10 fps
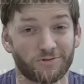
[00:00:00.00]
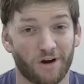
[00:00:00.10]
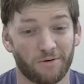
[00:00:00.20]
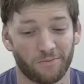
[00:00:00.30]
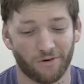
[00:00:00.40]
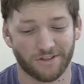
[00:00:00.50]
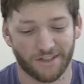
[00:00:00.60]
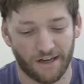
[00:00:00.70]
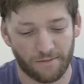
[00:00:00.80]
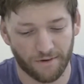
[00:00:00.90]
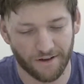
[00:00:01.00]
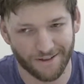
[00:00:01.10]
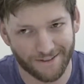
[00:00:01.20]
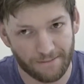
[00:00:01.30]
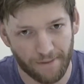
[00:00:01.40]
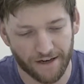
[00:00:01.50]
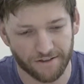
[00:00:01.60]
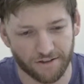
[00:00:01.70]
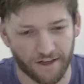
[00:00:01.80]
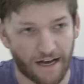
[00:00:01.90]
is Robert Morrison. I'm a team
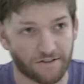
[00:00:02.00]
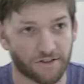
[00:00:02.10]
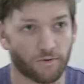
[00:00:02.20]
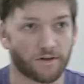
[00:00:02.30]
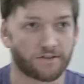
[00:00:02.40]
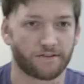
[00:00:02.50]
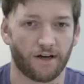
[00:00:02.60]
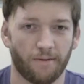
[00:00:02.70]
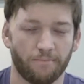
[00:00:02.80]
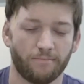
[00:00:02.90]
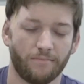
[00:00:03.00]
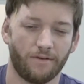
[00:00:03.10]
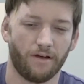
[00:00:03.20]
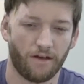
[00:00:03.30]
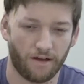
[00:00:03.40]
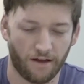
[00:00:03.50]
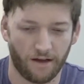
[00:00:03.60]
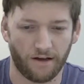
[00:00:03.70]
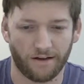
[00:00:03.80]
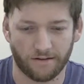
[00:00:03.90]
manager at HousingWorks. Um,
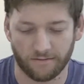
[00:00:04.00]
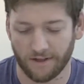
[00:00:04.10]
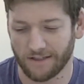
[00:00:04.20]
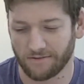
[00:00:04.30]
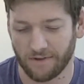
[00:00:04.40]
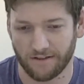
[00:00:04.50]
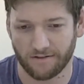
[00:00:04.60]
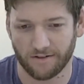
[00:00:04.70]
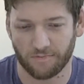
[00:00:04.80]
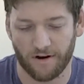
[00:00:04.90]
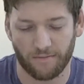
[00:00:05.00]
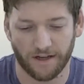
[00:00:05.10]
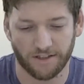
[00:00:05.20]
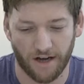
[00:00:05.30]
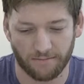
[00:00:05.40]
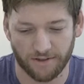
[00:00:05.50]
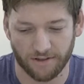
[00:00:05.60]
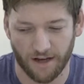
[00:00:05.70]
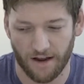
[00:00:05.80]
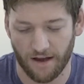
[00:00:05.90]
uh, as it, it's part of my job
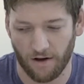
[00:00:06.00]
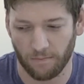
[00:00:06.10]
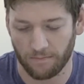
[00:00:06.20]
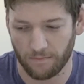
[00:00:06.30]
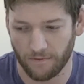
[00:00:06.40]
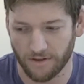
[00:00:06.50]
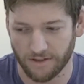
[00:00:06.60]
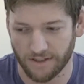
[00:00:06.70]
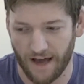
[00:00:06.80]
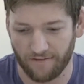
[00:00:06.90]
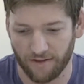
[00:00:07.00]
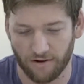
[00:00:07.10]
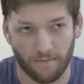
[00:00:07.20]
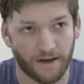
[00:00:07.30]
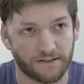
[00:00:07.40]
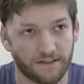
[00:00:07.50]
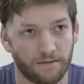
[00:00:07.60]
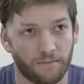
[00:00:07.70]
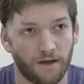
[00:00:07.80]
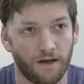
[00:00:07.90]
to kind of help the staff that are on my
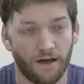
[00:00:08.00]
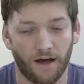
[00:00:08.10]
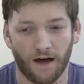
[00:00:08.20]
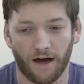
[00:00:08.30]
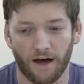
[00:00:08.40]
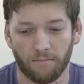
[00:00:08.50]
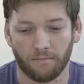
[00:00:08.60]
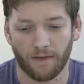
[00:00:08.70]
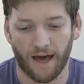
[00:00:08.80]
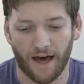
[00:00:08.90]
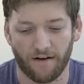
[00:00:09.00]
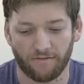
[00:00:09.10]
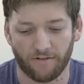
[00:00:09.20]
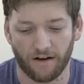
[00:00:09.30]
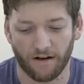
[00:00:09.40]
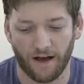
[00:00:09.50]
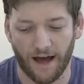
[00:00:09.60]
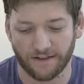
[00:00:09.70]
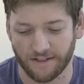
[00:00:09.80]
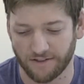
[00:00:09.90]
team um, have uh,
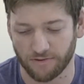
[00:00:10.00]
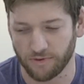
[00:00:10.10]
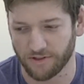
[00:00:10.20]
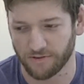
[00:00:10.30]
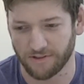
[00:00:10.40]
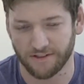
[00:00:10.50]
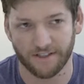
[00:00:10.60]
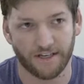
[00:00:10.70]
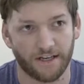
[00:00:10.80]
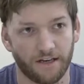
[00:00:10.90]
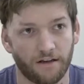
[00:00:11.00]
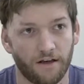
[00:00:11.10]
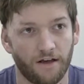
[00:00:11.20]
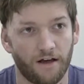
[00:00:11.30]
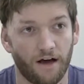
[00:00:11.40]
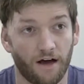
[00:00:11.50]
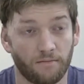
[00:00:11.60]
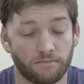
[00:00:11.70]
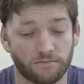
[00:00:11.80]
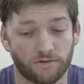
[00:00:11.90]
access to resources they need
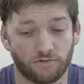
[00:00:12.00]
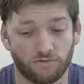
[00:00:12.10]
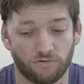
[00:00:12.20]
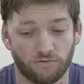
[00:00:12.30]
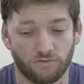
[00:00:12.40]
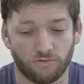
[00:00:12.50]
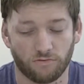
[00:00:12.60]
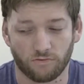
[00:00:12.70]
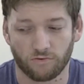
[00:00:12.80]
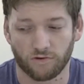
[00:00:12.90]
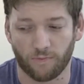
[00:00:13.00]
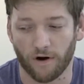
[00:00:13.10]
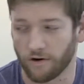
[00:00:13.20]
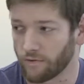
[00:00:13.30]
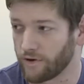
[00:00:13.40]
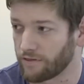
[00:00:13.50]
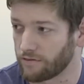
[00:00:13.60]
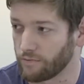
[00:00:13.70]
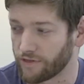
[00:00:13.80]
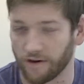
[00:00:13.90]
um, to to partner
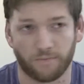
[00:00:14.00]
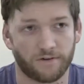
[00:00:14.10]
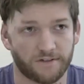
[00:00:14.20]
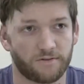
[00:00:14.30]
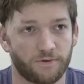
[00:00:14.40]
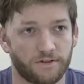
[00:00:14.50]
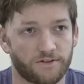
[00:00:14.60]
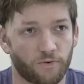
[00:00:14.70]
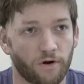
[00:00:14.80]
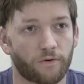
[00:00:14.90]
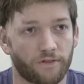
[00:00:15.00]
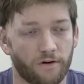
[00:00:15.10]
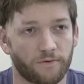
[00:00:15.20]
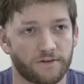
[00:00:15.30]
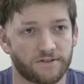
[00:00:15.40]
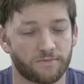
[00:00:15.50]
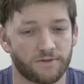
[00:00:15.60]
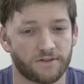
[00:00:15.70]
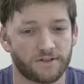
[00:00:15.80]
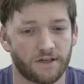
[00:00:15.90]
with with our participants to work with our
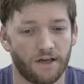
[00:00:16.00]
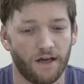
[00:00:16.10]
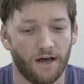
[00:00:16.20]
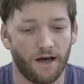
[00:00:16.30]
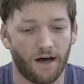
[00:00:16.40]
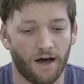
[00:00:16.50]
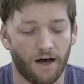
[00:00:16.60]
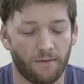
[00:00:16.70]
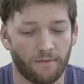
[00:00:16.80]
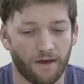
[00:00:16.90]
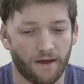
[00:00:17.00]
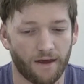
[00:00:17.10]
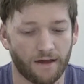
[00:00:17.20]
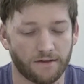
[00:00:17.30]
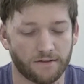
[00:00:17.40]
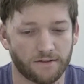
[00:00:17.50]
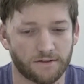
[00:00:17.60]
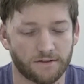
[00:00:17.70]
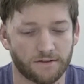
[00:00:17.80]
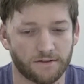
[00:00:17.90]
participants, um,
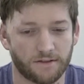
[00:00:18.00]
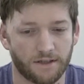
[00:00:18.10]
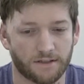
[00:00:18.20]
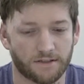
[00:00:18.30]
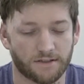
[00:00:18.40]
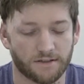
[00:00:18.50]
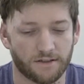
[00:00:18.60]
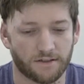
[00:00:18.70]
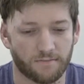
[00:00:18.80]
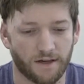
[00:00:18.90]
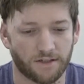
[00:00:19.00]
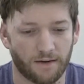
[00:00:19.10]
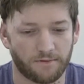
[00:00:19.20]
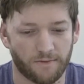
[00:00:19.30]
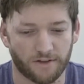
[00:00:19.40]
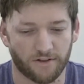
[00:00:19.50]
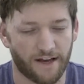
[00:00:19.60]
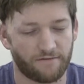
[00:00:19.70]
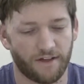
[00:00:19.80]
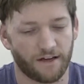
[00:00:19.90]
and it's it's my job to make sure they
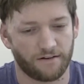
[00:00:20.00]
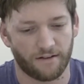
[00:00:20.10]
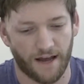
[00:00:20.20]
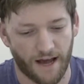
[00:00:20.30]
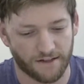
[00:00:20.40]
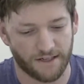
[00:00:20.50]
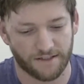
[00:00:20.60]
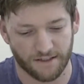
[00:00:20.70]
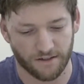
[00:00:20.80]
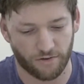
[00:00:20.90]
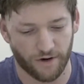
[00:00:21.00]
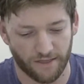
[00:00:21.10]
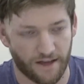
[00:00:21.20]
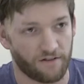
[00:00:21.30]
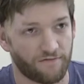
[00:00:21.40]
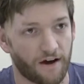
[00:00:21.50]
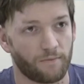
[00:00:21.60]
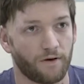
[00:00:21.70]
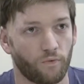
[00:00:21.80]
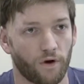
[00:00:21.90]
have that that access and to create that
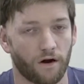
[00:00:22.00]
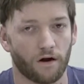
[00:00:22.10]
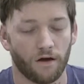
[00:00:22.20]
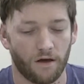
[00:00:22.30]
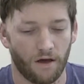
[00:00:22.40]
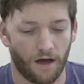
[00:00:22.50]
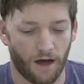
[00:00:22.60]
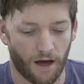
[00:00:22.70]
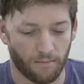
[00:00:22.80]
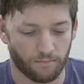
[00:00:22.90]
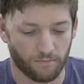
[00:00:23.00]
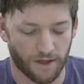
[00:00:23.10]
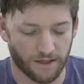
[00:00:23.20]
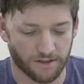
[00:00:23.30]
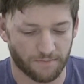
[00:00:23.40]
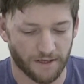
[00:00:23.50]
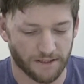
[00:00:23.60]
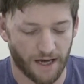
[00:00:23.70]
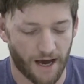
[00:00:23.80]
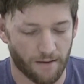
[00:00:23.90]
environment where um, they can
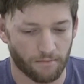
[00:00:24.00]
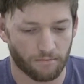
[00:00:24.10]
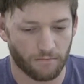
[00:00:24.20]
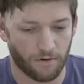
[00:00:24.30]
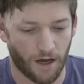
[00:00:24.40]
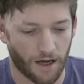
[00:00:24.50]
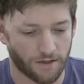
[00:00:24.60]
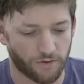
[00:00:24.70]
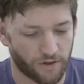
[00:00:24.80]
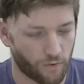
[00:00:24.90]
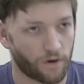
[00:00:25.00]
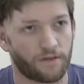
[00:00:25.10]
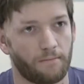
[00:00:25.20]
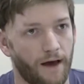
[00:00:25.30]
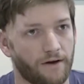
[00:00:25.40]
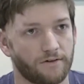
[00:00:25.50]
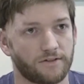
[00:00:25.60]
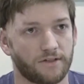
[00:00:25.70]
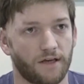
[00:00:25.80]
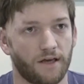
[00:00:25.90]
spend time uh, doing the work that
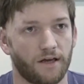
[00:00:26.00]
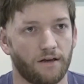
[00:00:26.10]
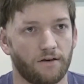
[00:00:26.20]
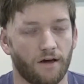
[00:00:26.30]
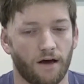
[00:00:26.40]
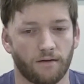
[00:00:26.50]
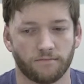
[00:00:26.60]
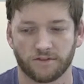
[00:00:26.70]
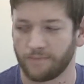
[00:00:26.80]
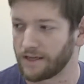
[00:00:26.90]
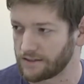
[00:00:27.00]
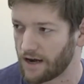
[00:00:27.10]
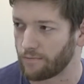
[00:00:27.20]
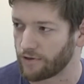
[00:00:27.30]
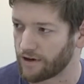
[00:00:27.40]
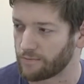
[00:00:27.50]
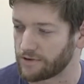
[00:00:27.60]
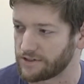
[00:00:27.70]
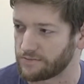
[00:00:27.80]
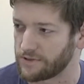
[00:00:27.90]
matters and um, spending time with our
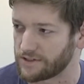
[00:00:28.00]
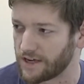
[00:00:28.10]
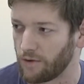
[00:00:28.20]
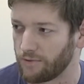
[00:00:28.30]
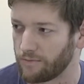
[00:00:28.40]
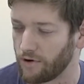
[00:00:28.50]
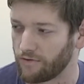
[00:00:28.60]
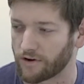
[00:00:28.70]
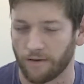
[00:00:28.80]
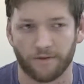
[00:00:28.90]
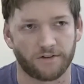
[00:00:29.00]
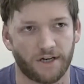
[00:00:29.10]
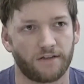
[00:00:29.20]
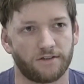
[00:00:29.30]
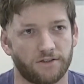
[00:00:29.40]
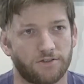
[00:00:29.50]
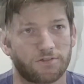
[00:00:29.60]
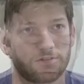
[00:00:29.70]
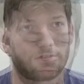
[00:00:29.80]
participants to help them overcome their challenges.